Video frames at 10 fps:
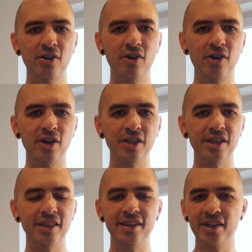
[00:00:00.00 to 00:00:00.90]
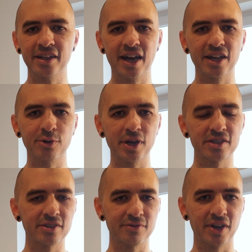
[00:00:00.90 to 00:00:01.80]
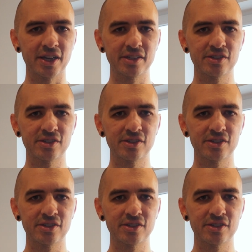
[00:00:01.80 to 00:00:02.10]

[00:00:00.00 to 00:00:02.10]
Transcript: on an iOS device.